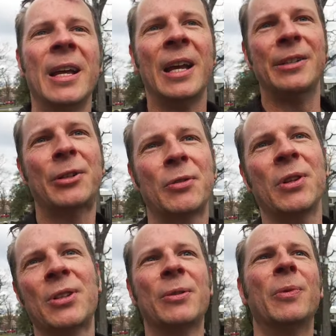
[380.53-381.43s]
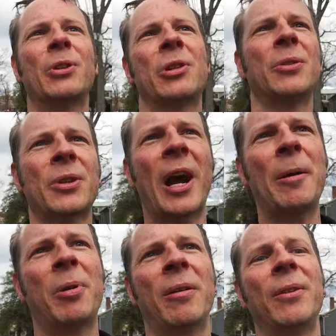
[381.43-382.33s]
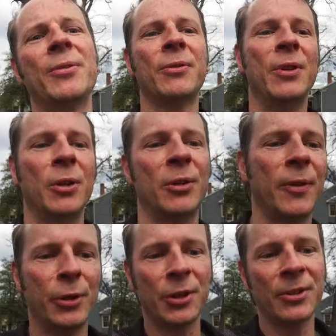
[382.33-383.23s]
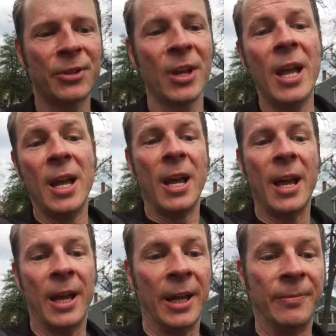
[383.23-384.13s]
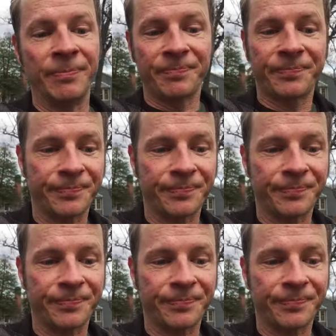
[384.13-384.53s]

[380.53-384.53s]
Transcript: industries in which there was a high prevalence of neurodivergence, and